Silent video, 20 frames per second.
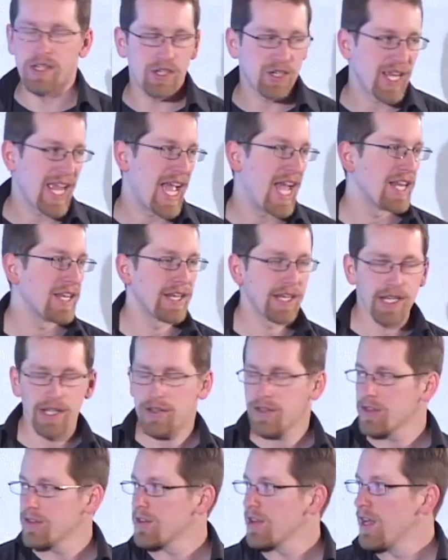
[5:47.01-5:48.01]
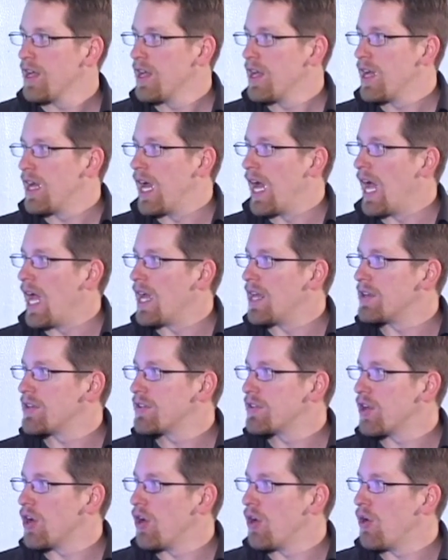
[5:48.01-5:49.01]
They're candidates. And
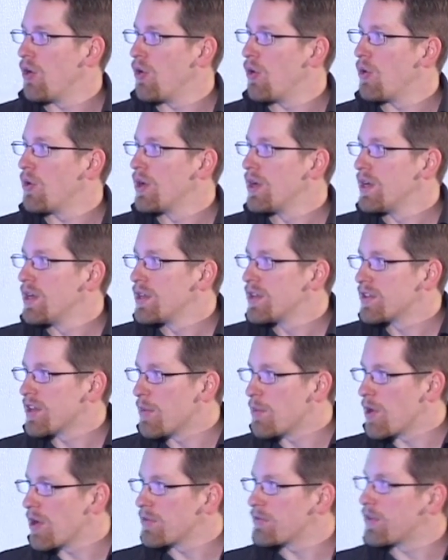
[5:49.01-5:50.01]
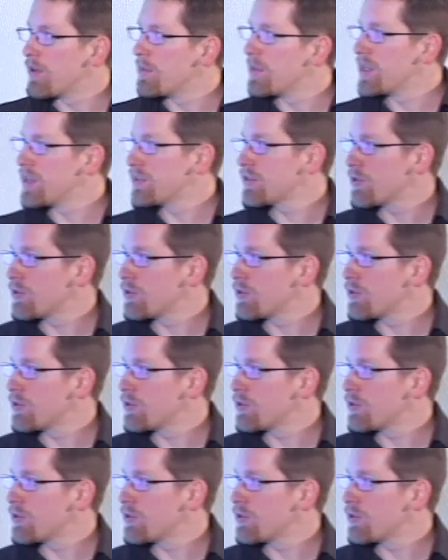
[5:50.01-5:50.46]
so someone from this